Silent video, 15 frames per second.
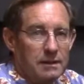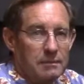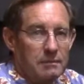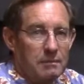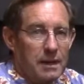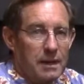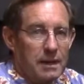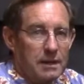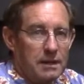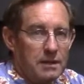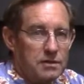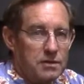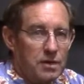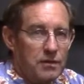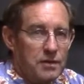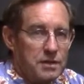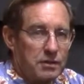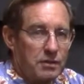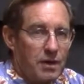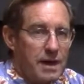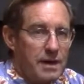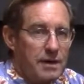my surface
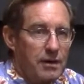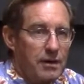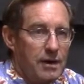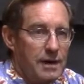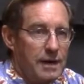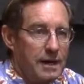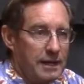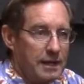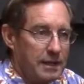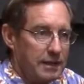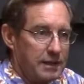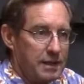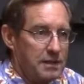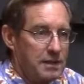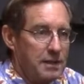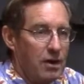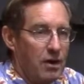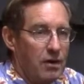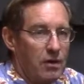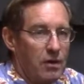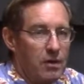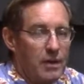grinder, and it hit the
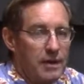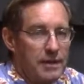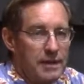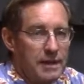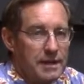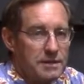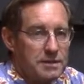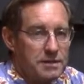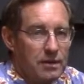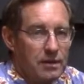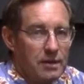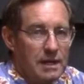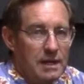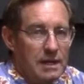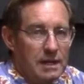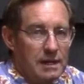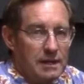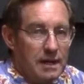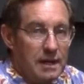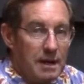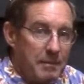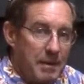DRO on this. So
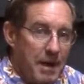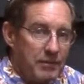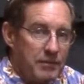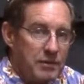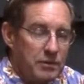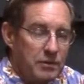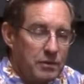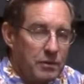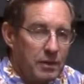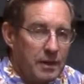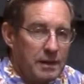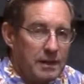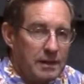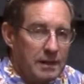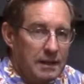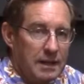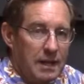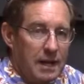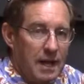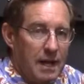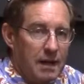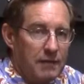then I'm going to have to
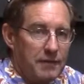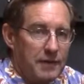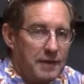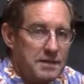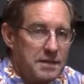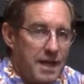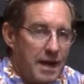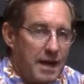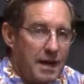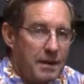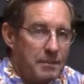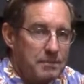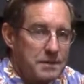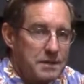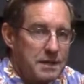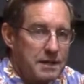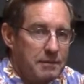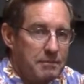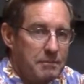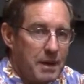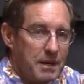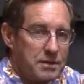fix that up,
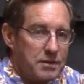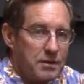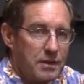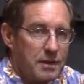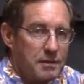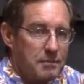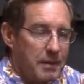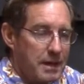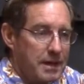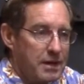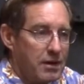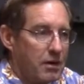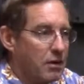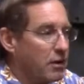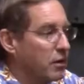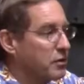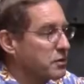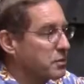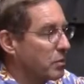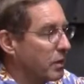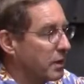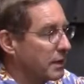make sure that my DRO is
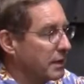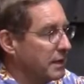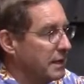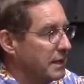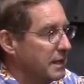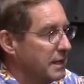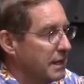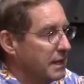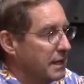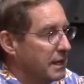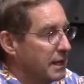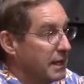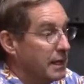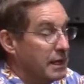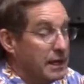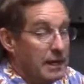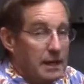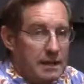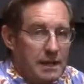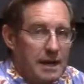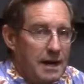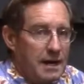working.
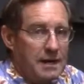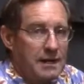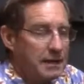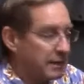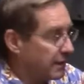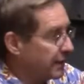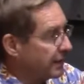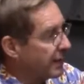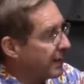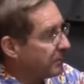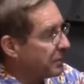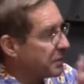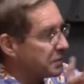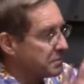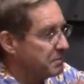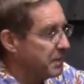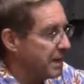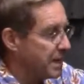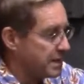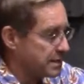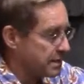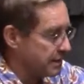And then I need to clean up this
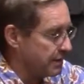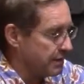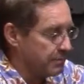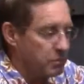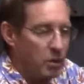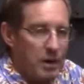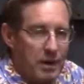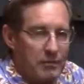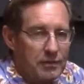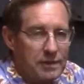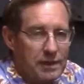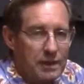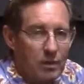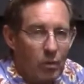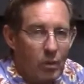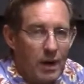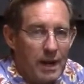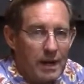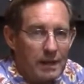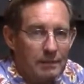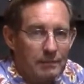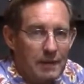mess and put everything
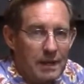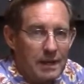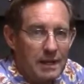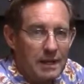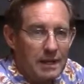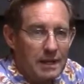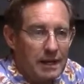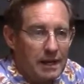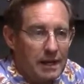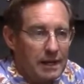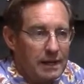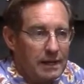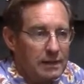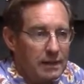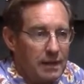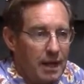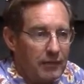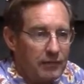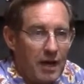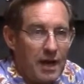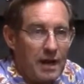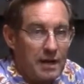away. I've
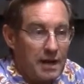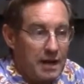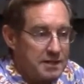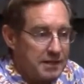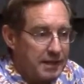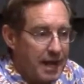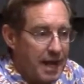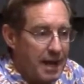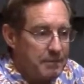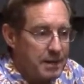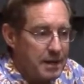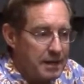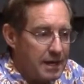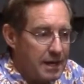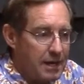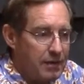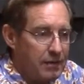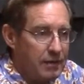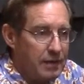got a nice cabinet now